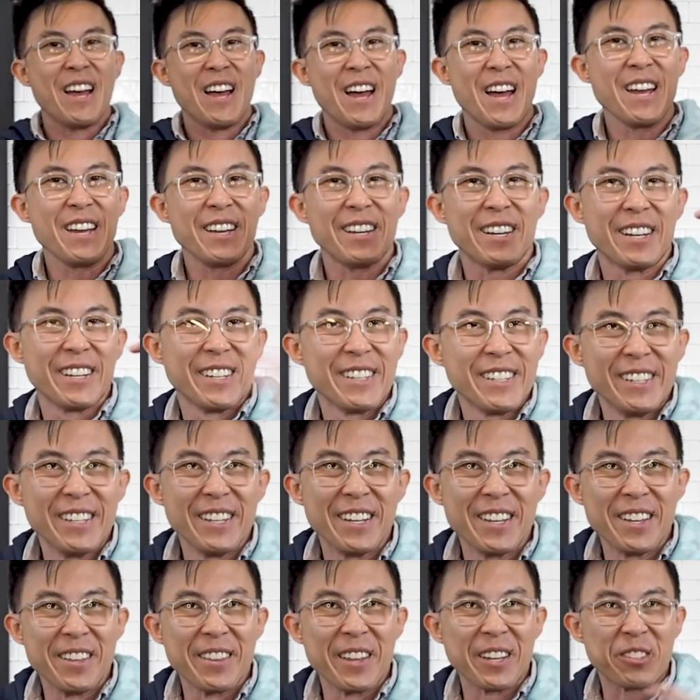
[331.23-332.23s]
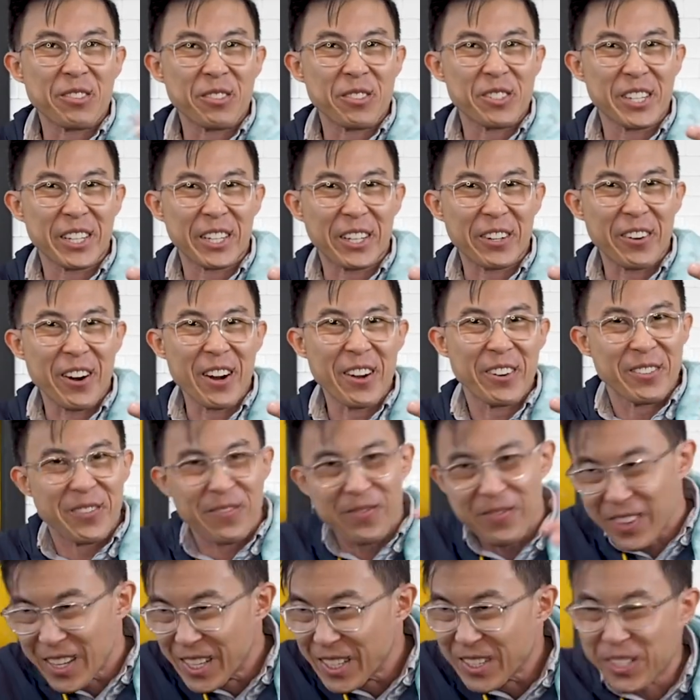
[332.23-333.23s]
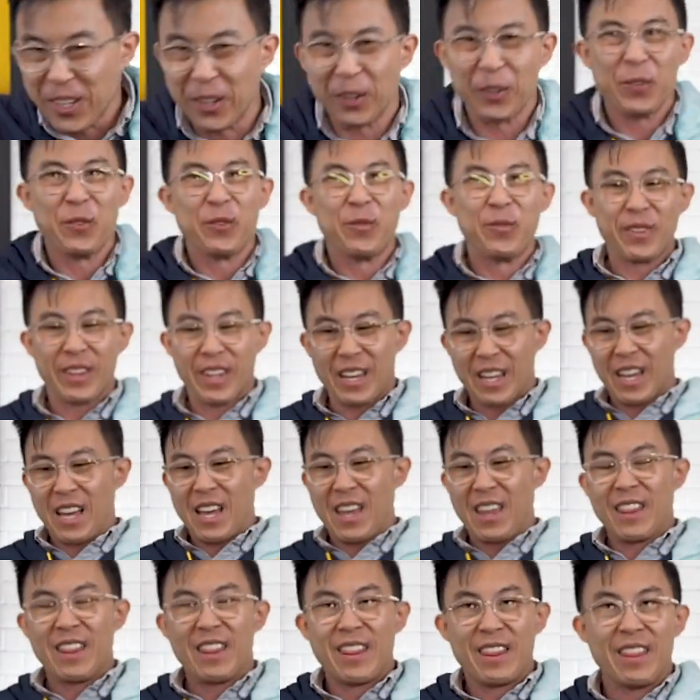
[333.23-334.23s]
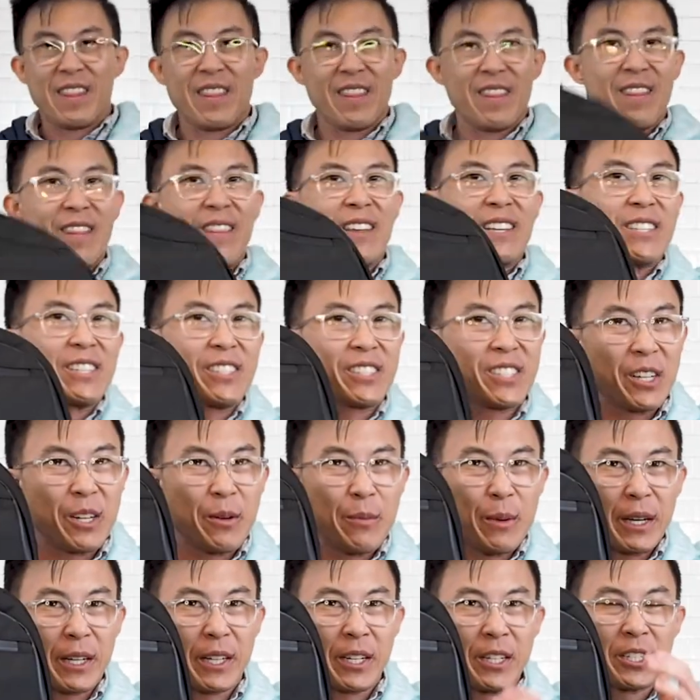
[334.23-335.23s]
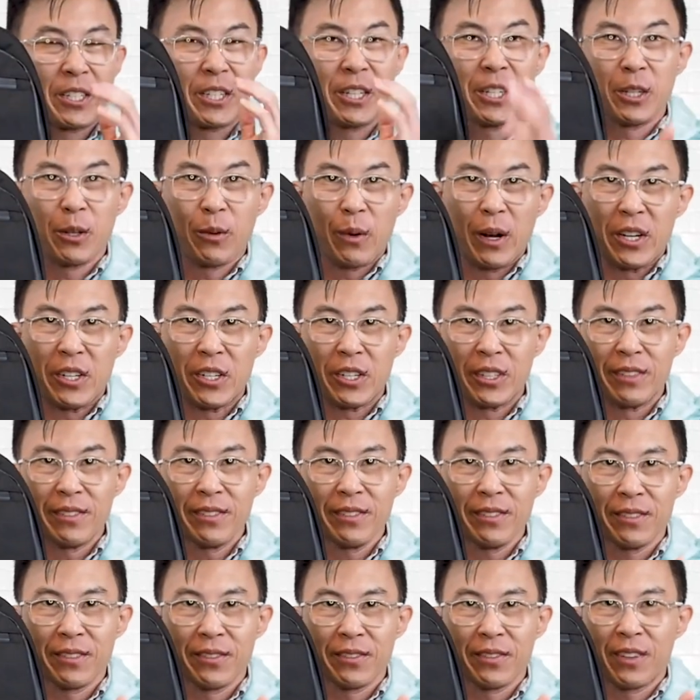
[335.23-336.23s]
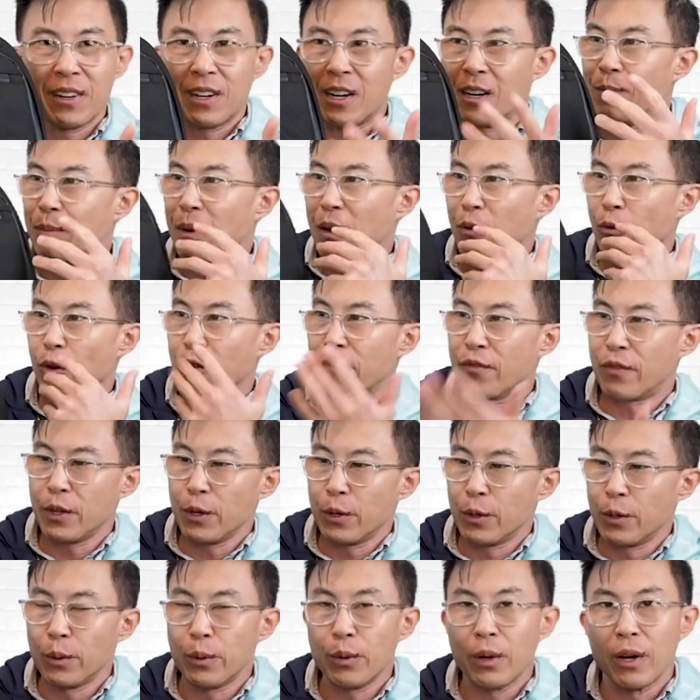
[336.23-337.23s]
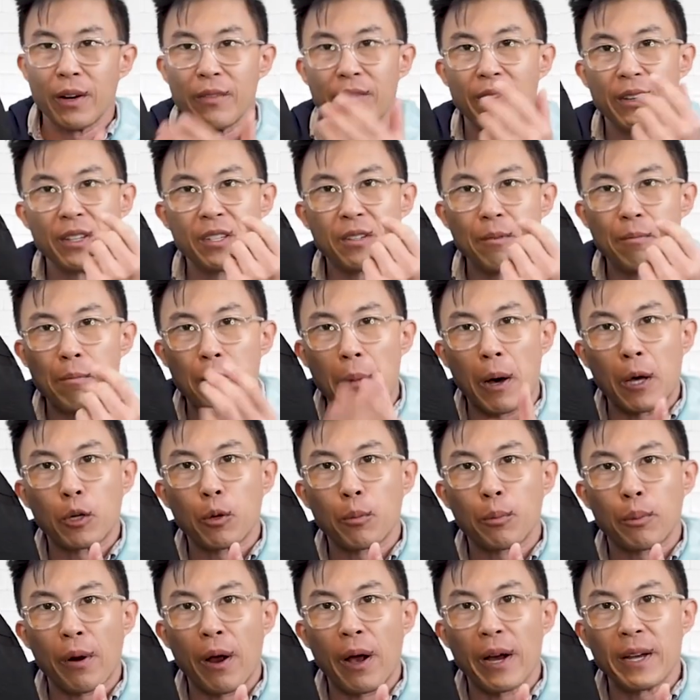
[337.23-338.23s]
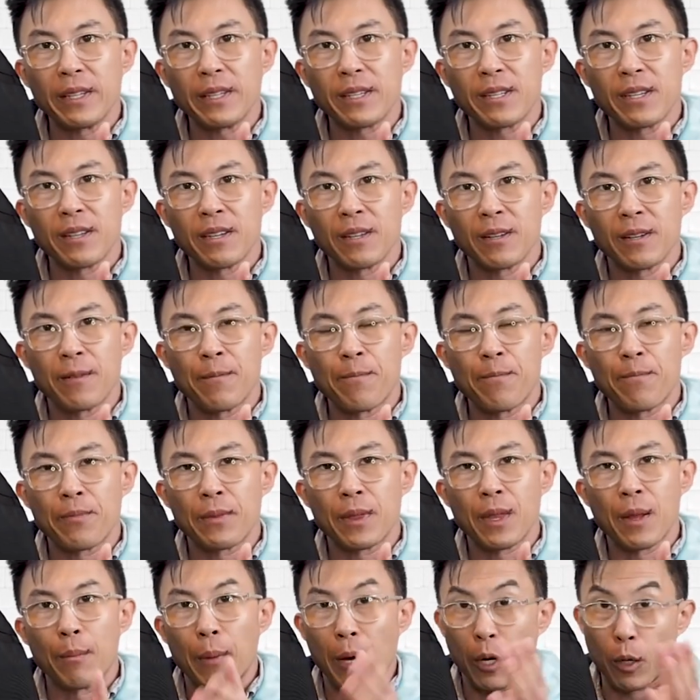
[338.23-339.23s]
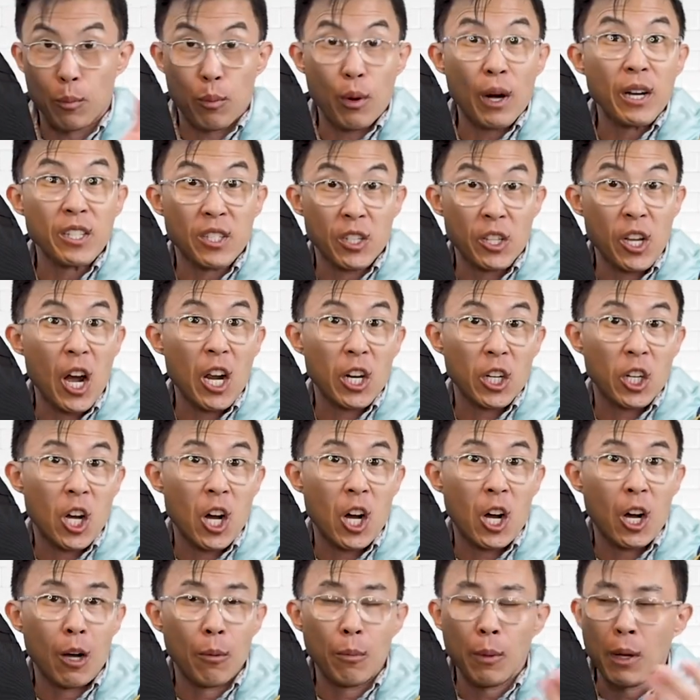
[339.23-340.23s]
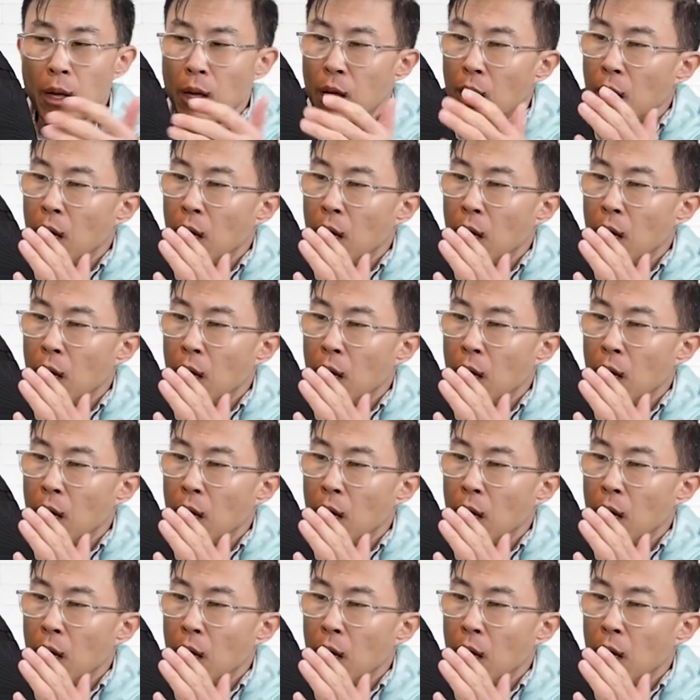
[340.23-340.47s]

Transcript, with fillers: Hey, thanks for sticking around. So, this is gonna be a continuation of my review of this Monoprice, monoprice dot com